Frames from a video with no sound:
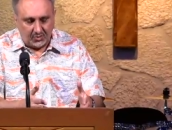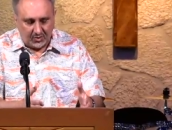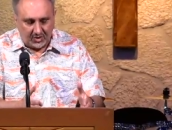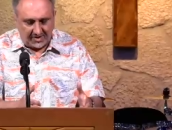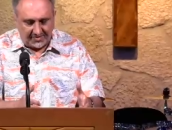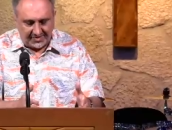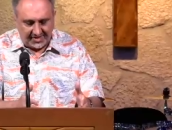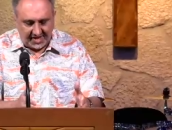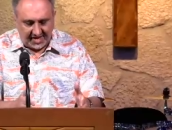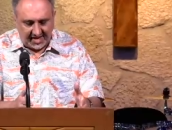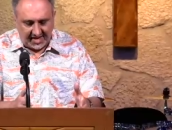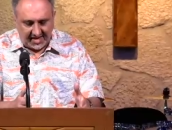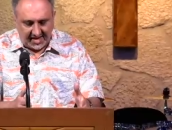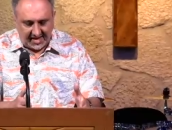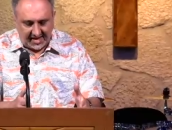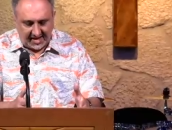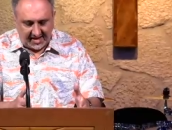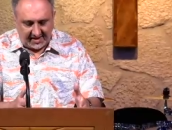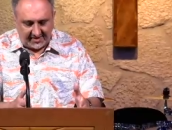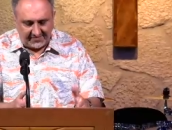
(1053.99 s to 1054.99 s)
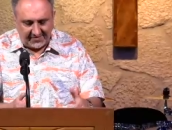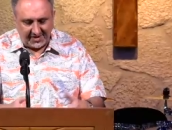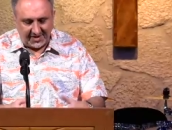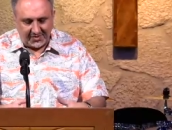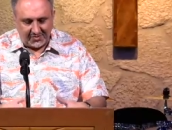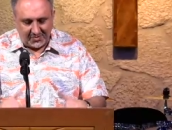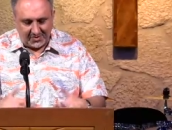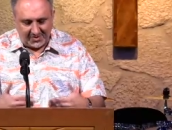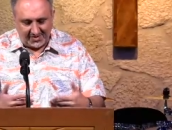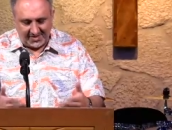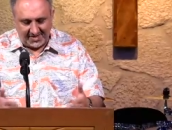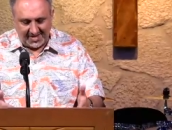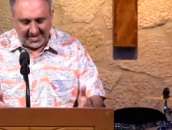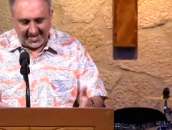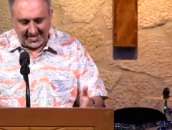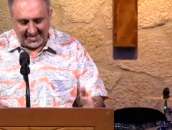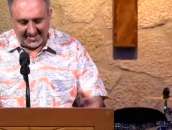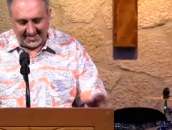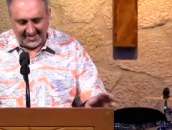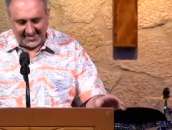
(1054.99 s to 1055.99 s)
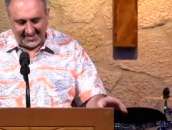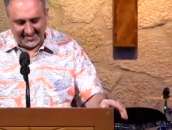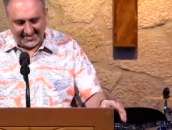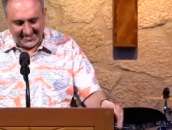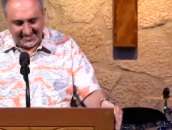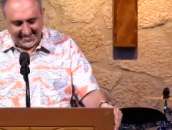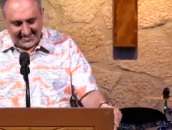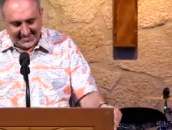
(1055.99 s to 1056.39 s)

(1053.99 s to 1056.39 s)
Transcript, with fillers: what they have, well, then